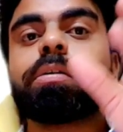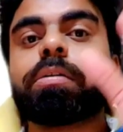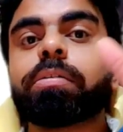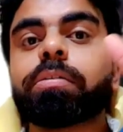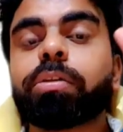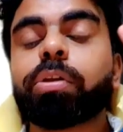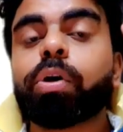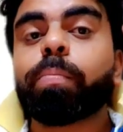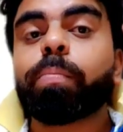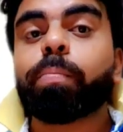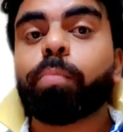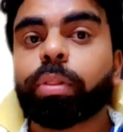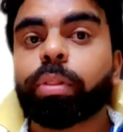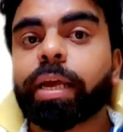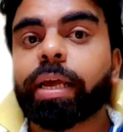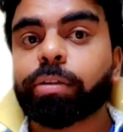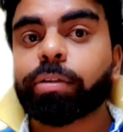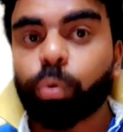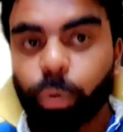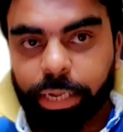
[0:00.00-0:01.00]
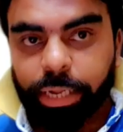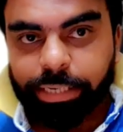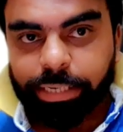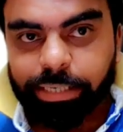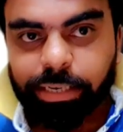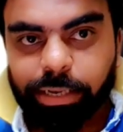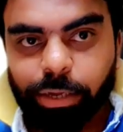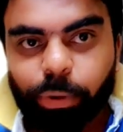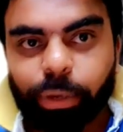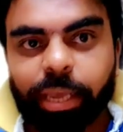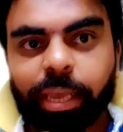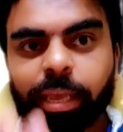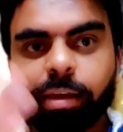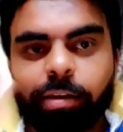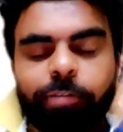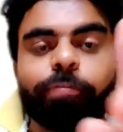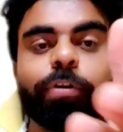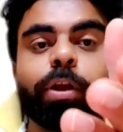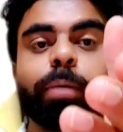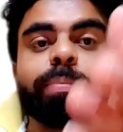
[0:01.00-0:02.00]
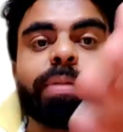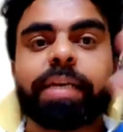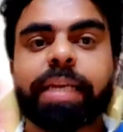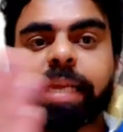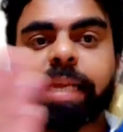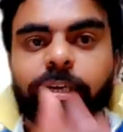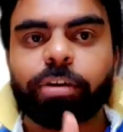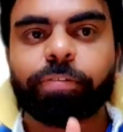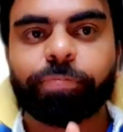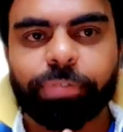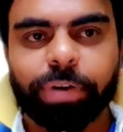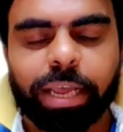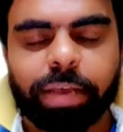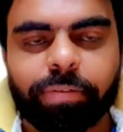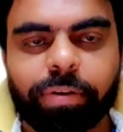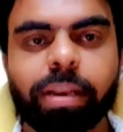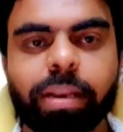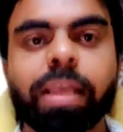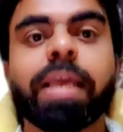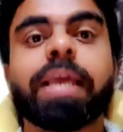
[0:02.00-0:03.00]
more than 2 days, okay, from the date of travel.